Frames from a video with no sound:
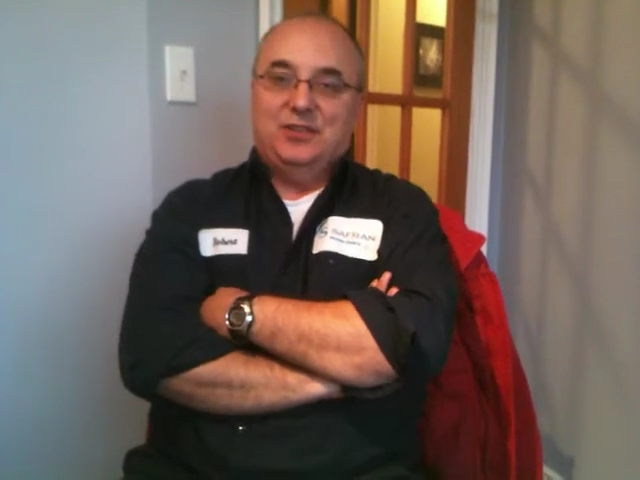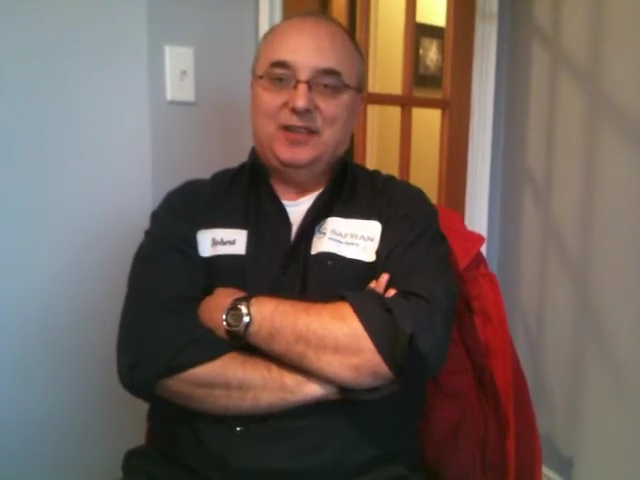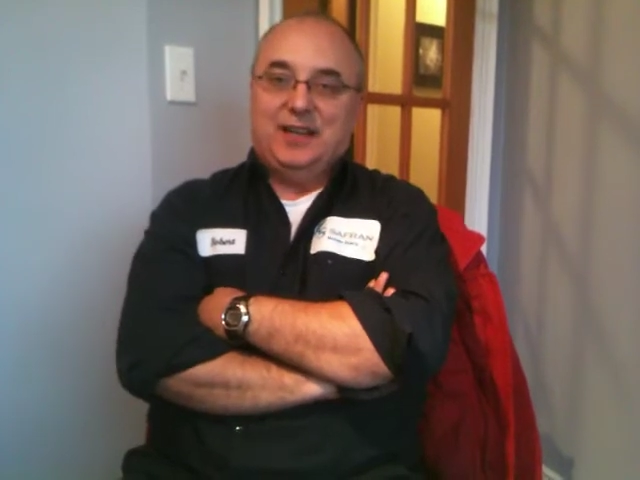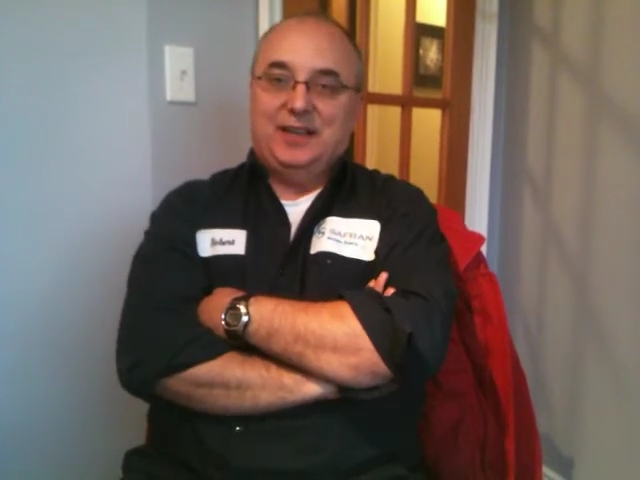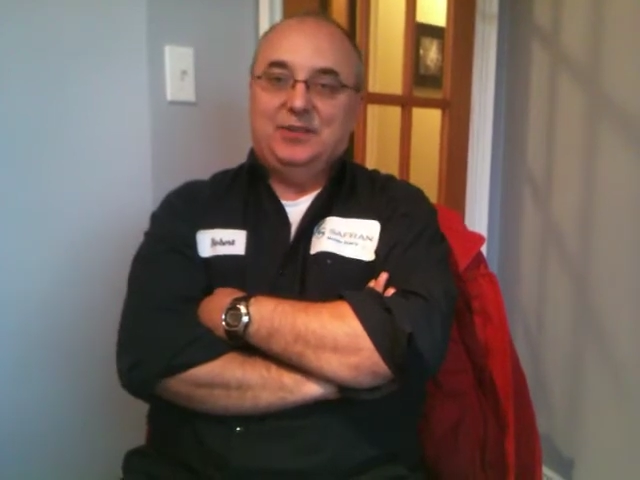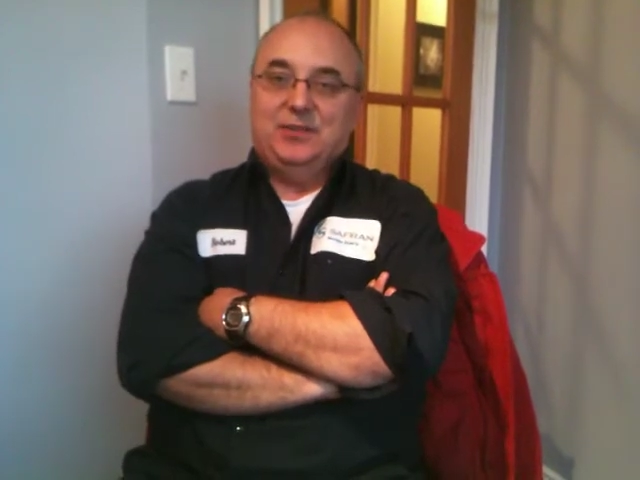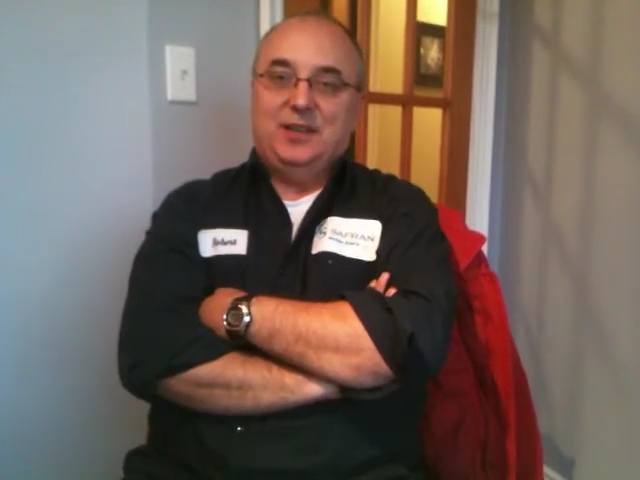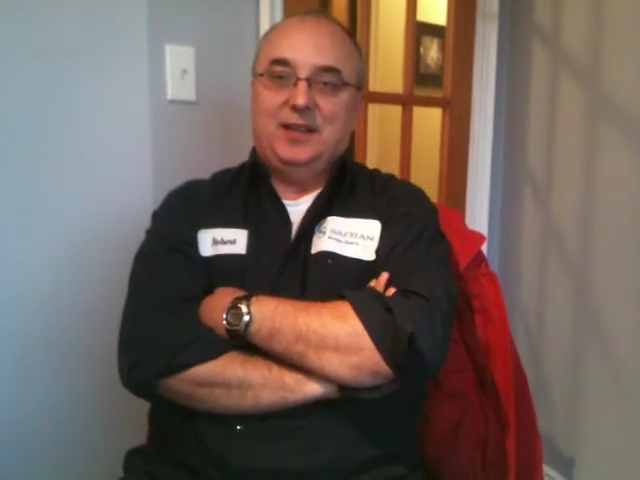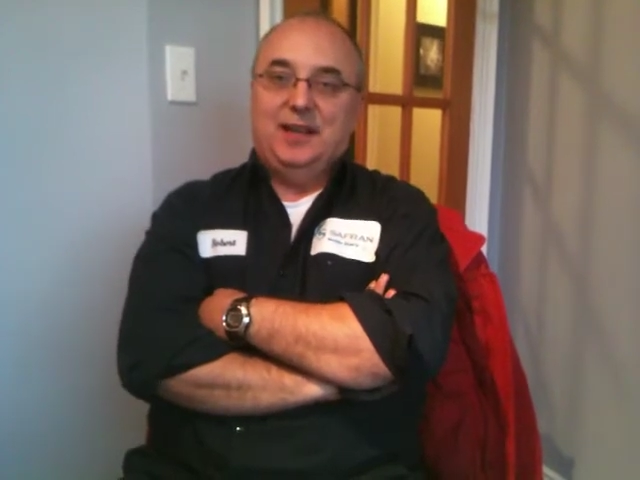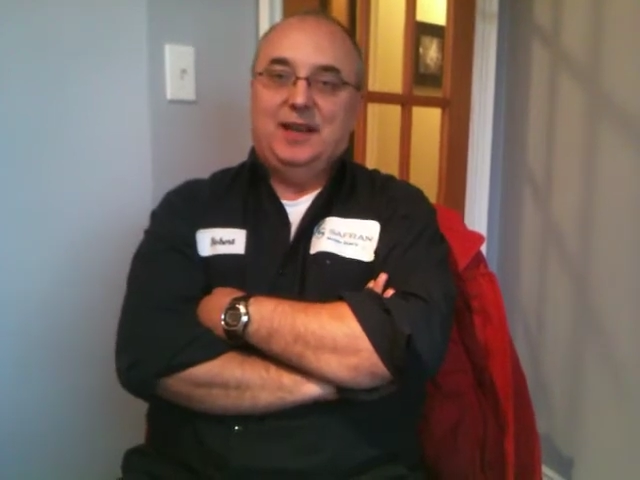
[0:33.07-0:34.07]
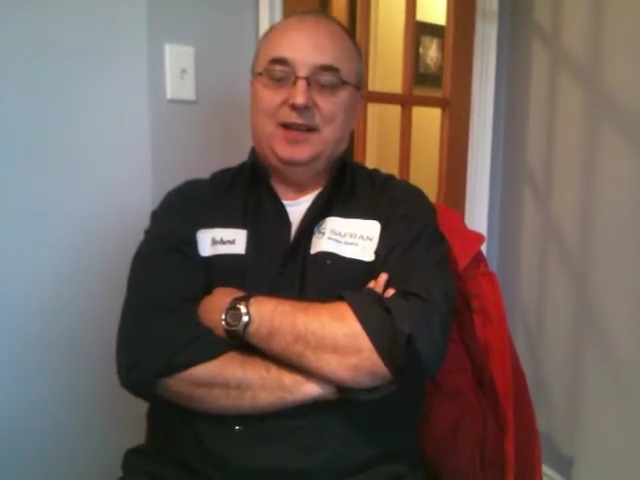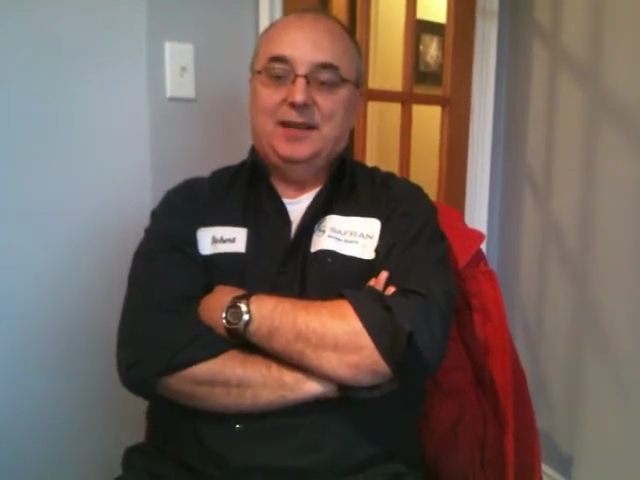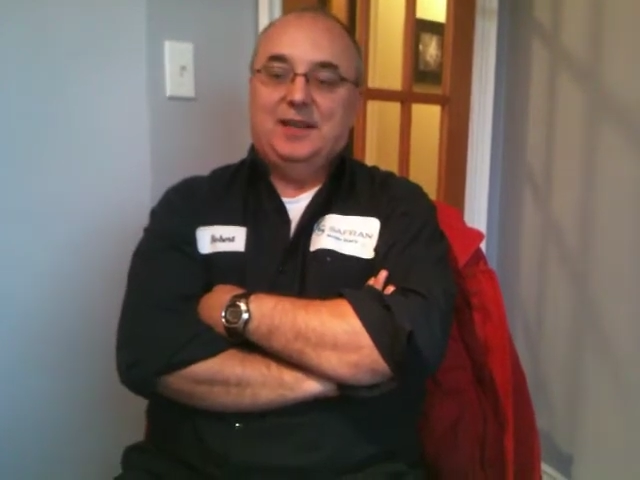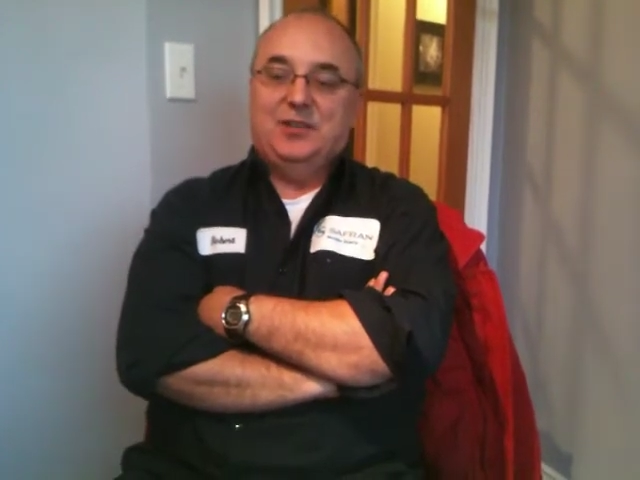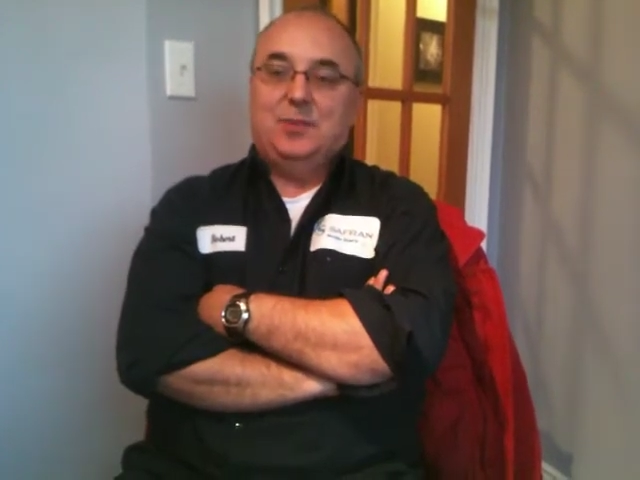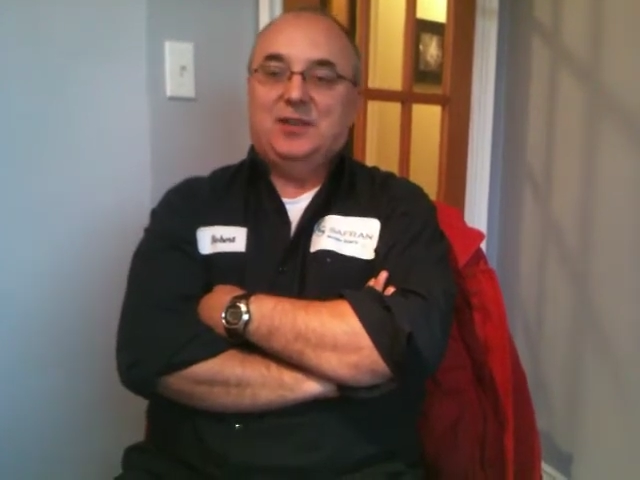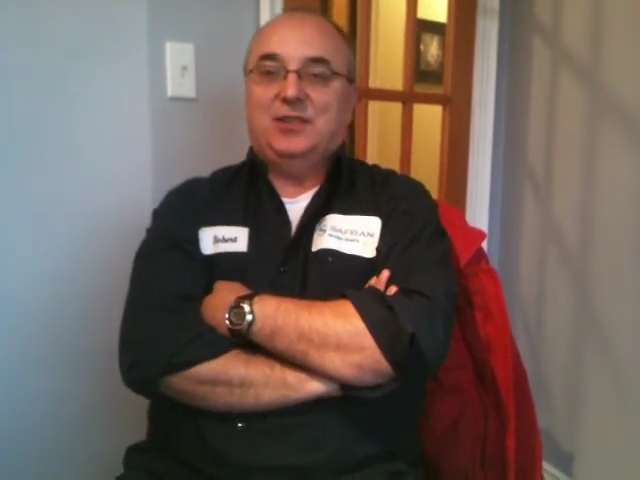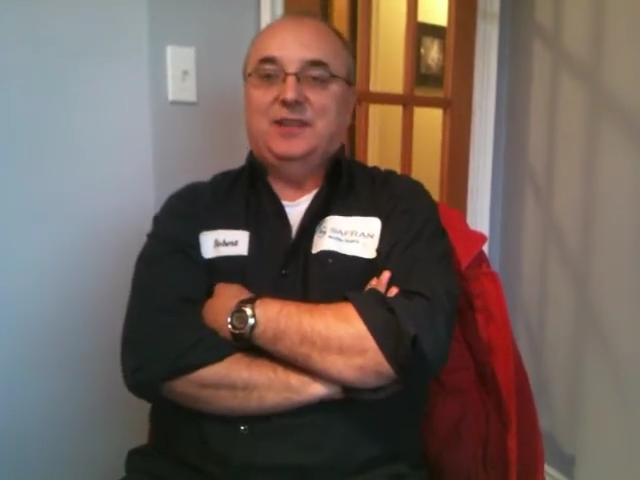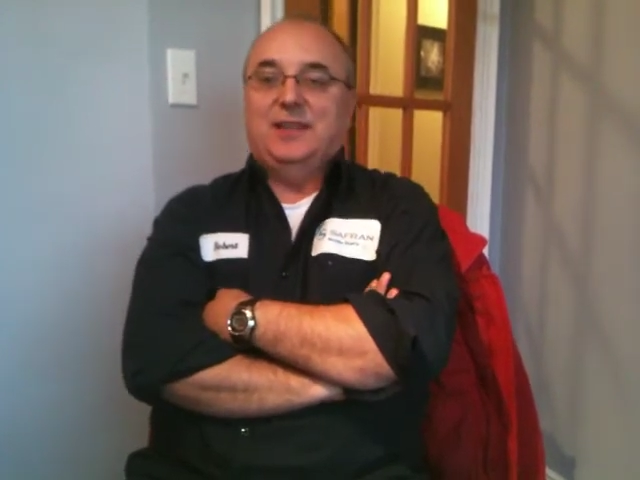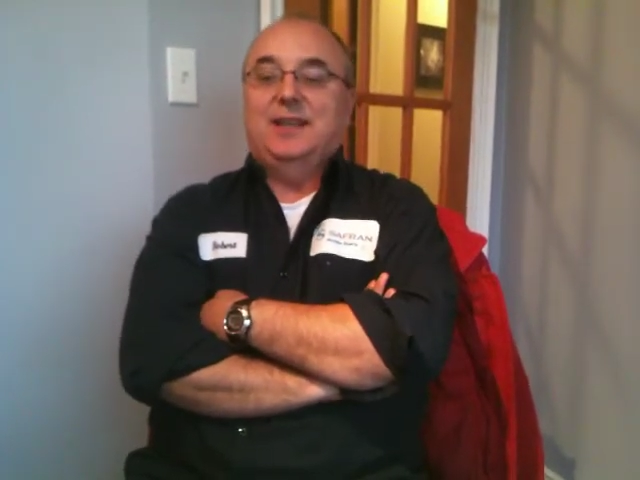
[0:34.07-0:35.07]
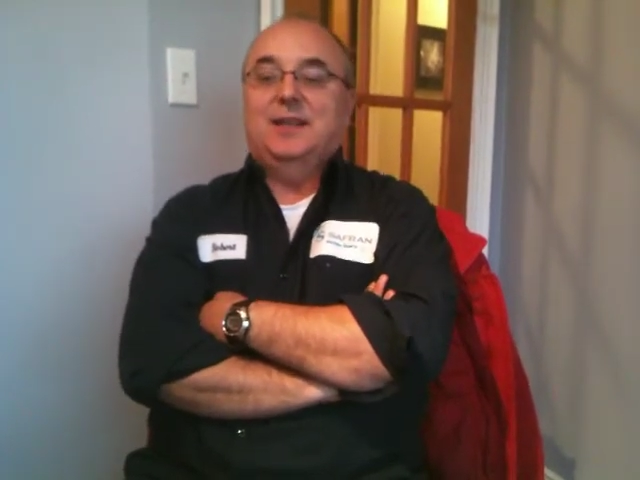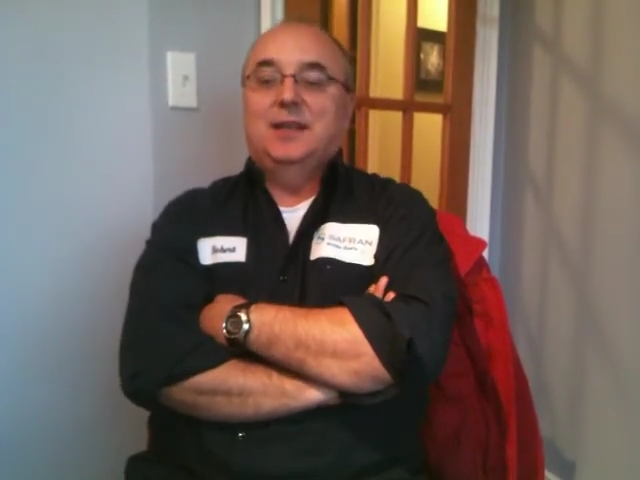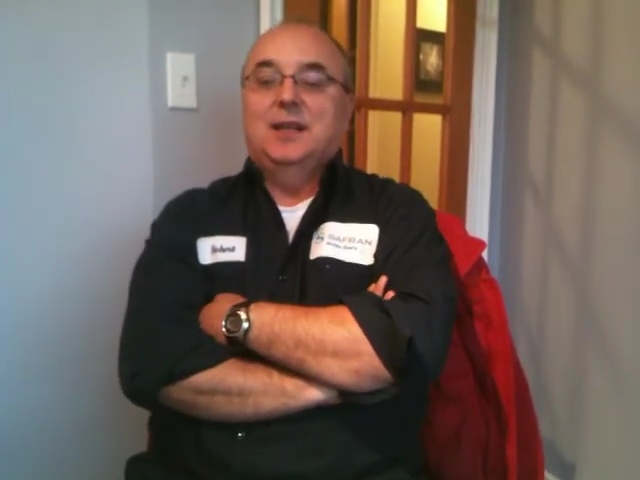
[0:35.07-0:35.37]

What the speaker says: styles, especially